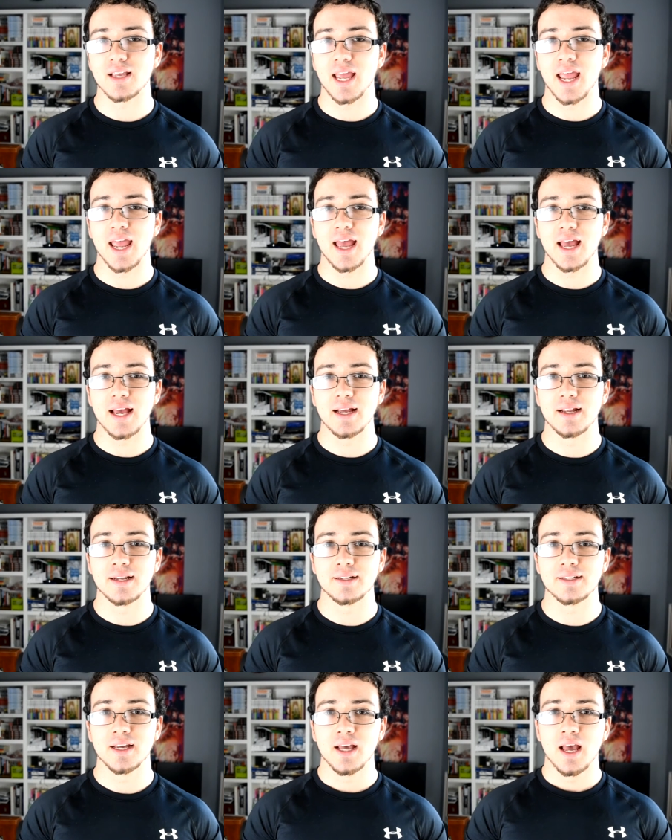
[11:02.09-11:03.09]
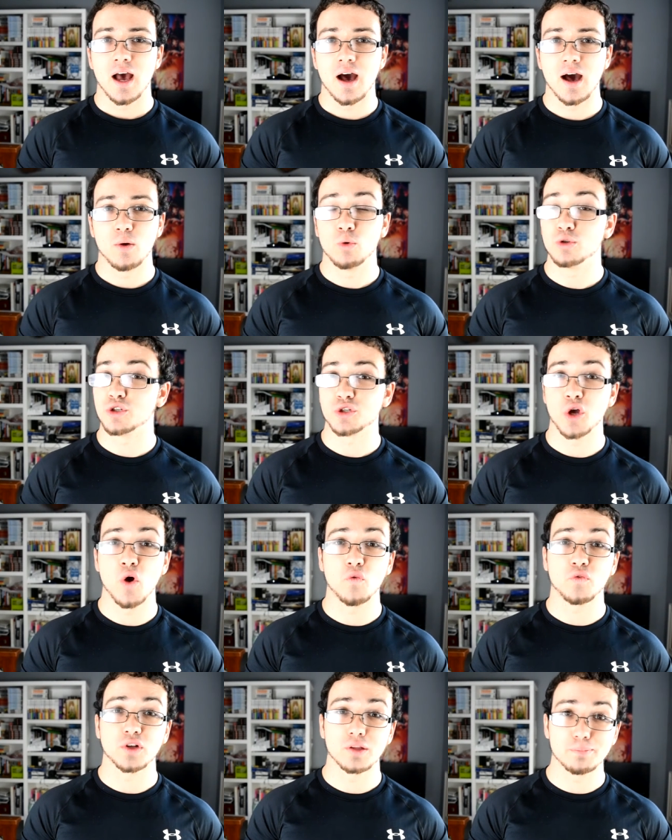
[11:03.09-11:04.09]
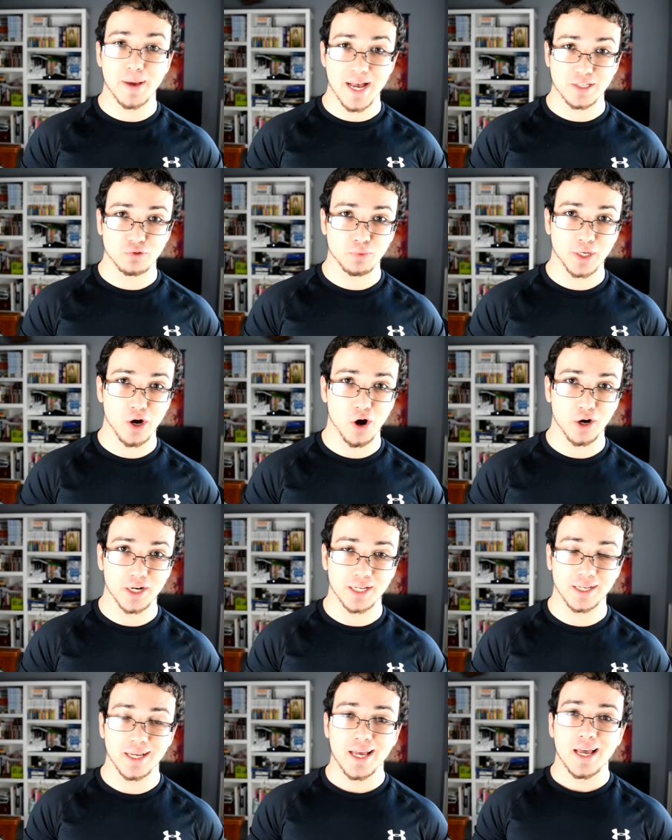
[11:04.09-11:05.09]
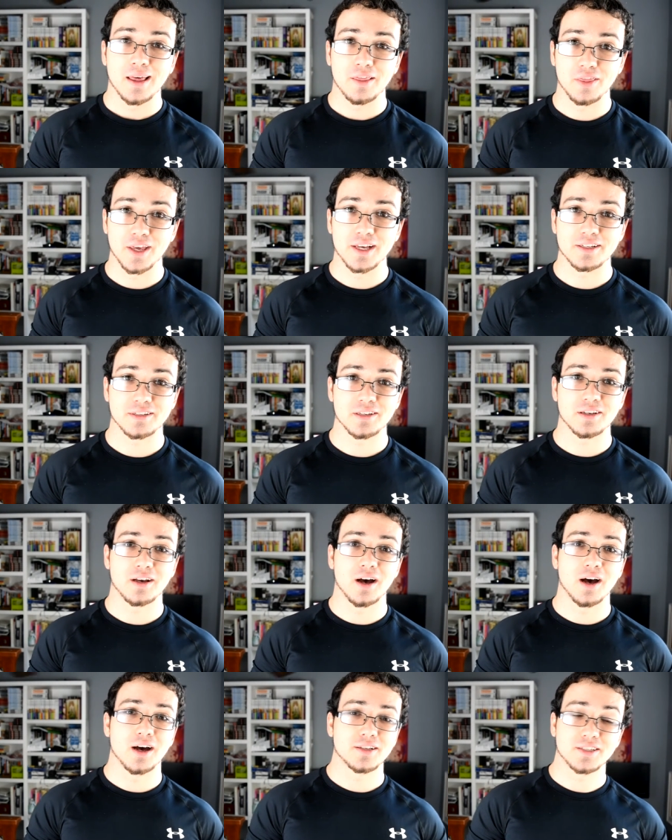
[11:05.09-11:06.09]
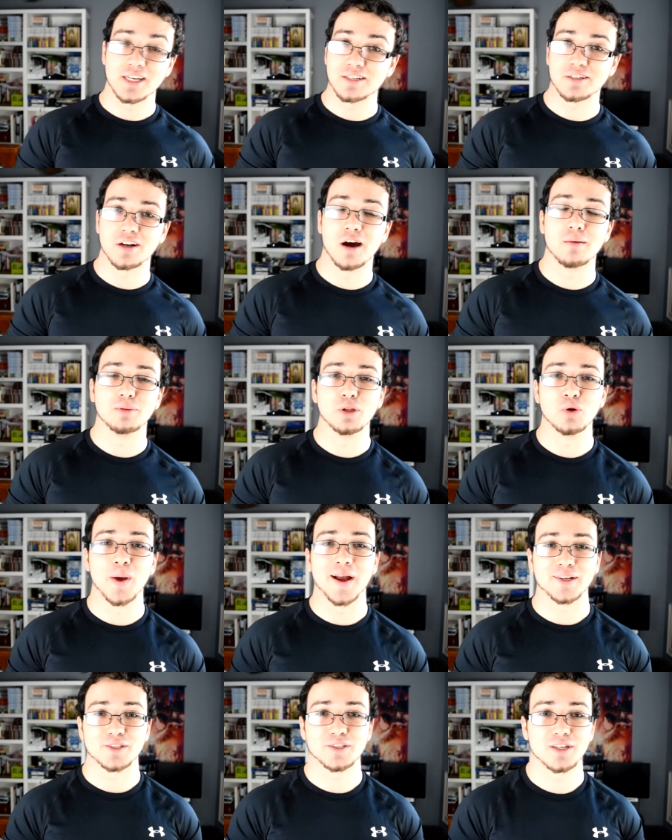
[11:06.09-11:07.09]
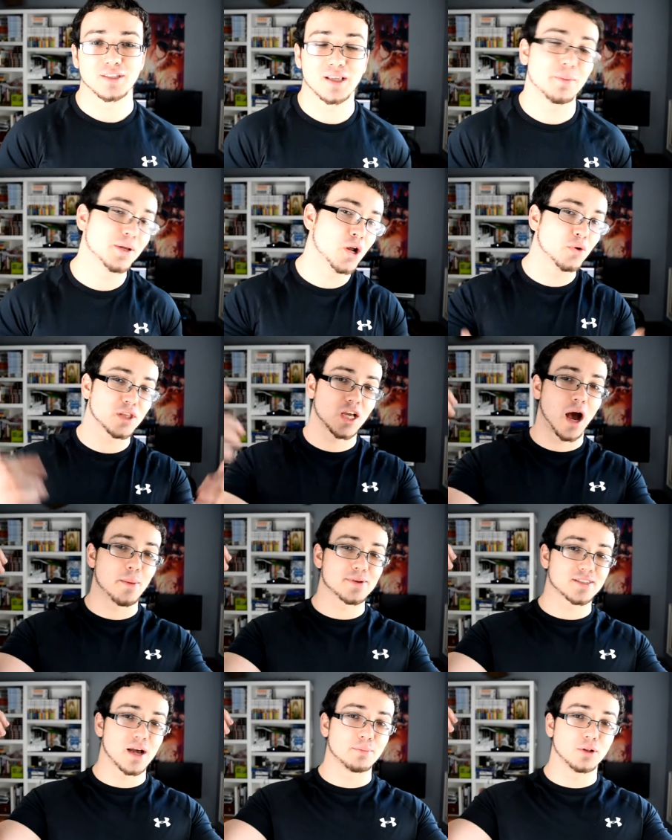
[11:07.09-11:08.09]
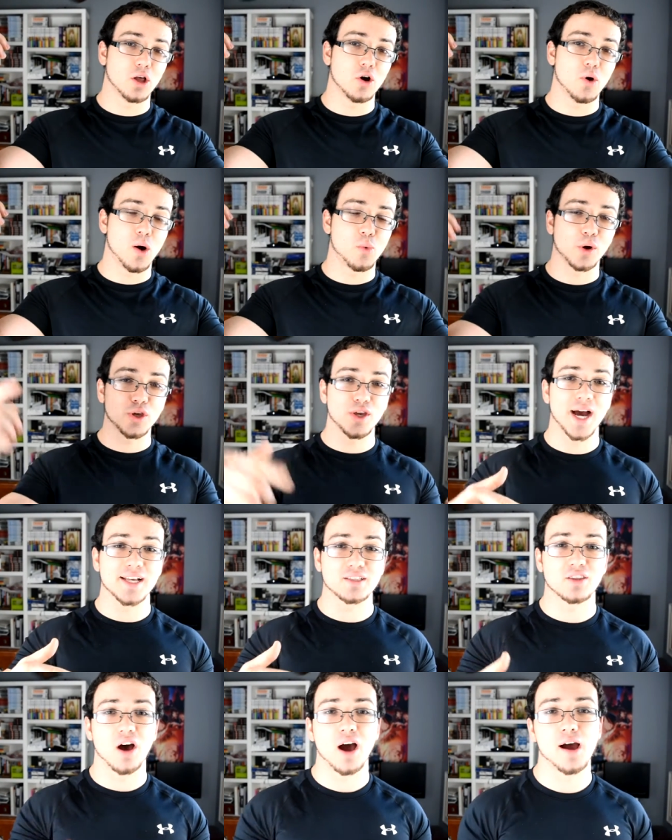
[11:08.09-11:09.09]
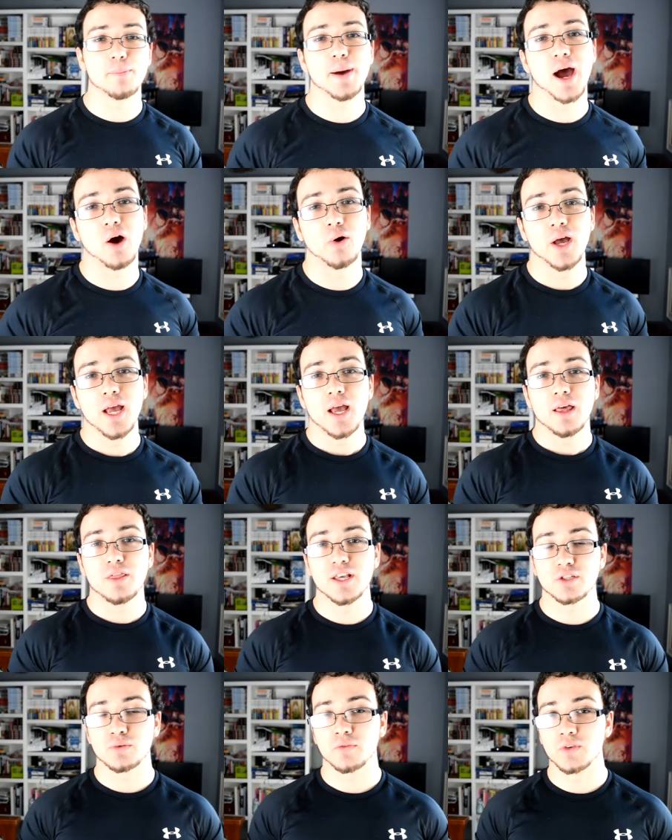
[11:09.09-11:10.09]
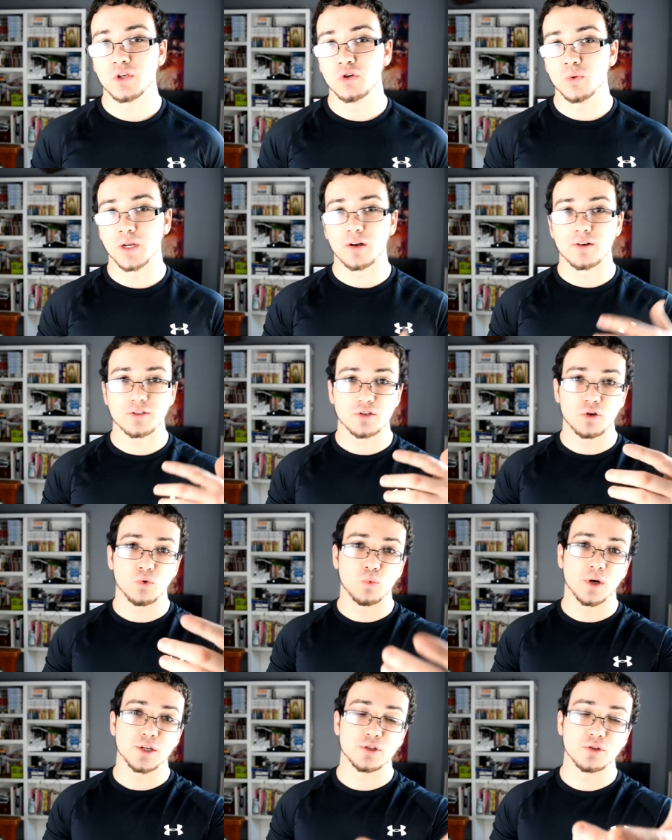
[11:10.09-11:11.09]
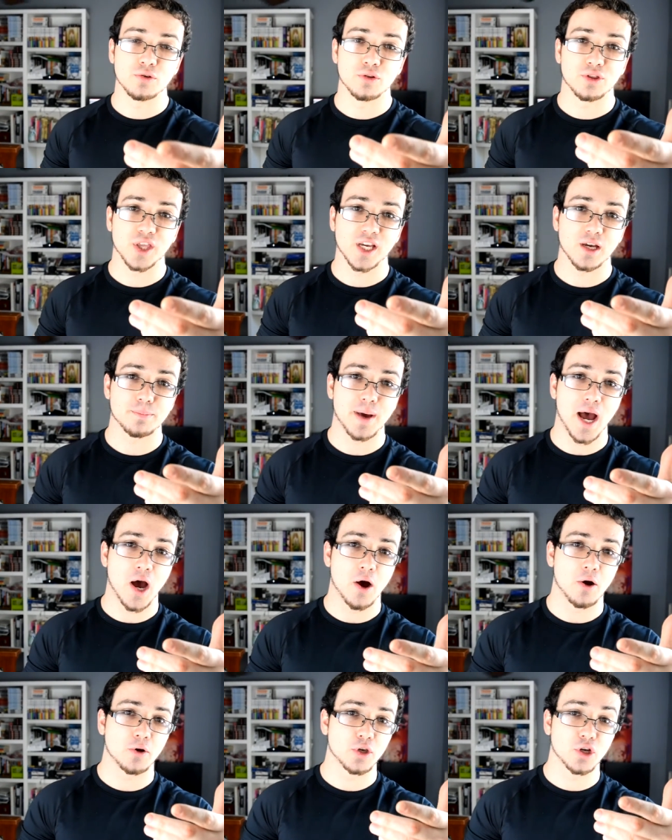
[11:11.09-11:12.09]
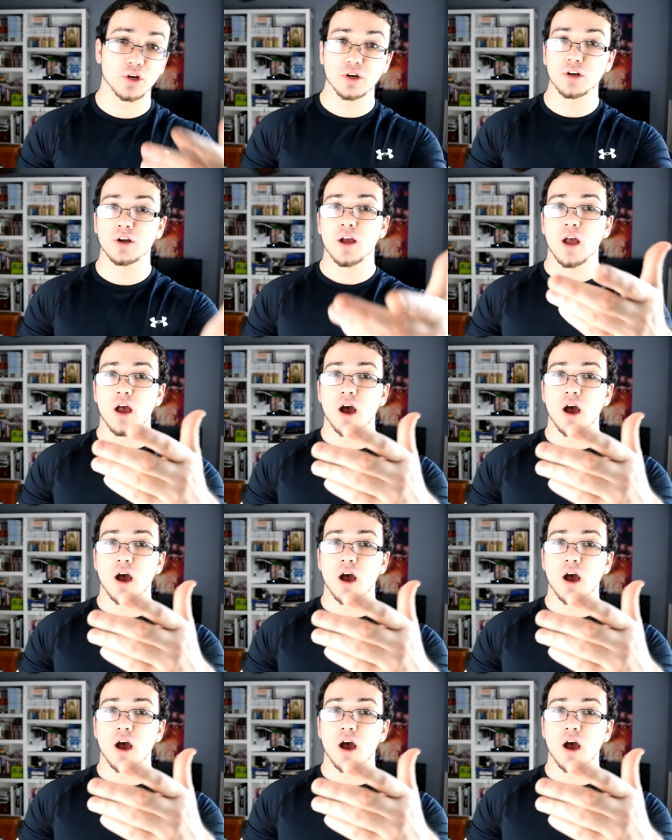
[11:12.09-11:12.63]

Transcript: and we'll just hope for the best regarding this season of Blue Exorcist. Let me know in the comments down below on what you guys thought about this review, and also what did you think about your